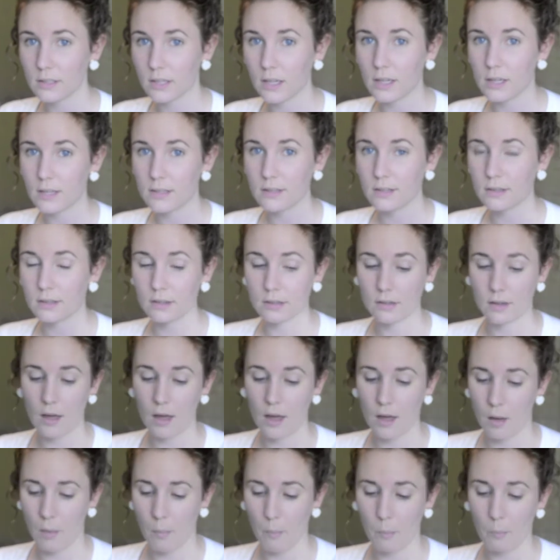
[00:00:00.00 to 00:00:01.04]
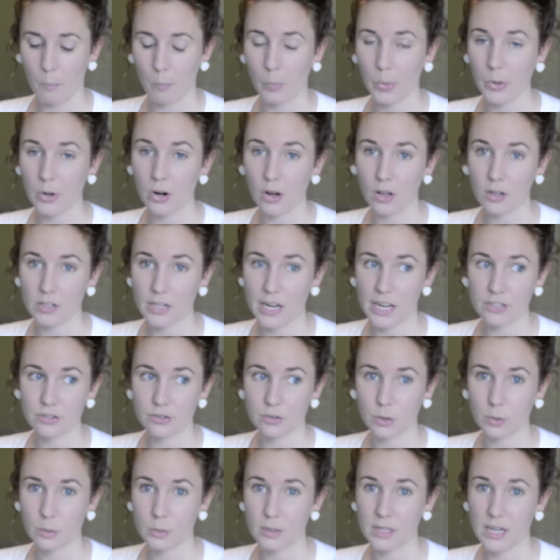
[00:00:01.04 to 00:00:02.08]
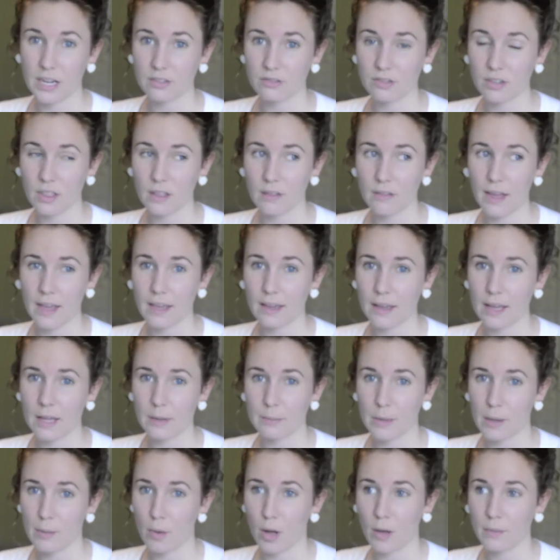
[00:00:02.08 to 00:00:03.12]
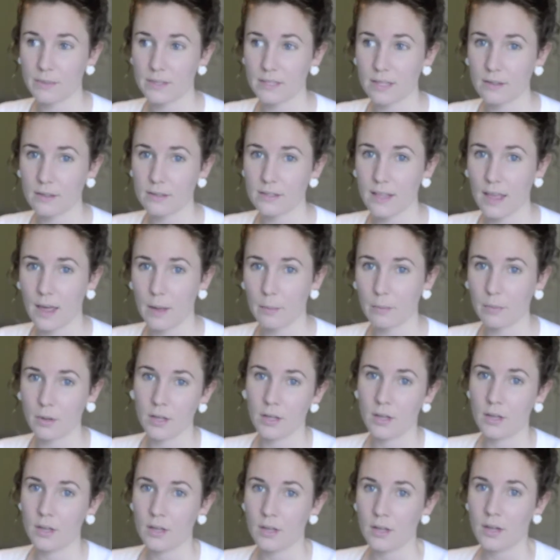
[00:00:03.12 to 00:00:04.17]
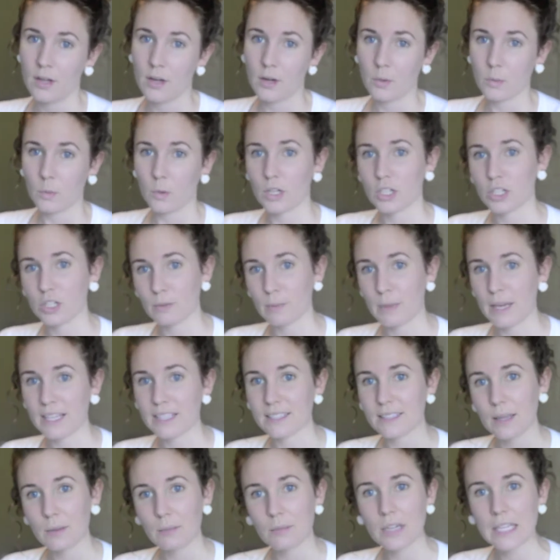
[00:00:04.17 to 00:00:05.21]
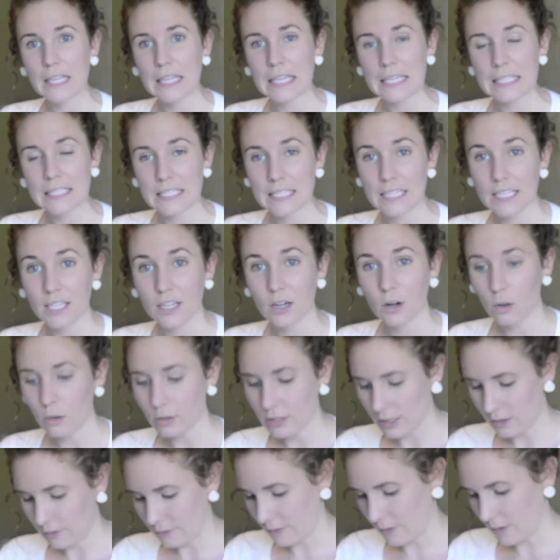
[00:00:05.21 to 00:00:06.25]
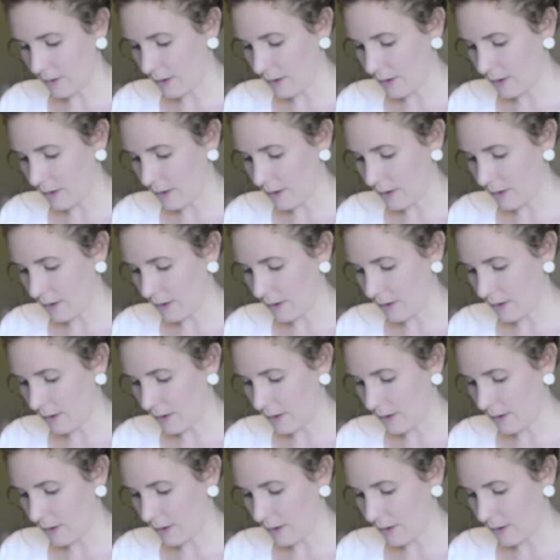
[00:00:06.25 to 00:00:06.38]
because they're all natural, which I really like, and my mom sells them, which makes them really easy to get a hold of.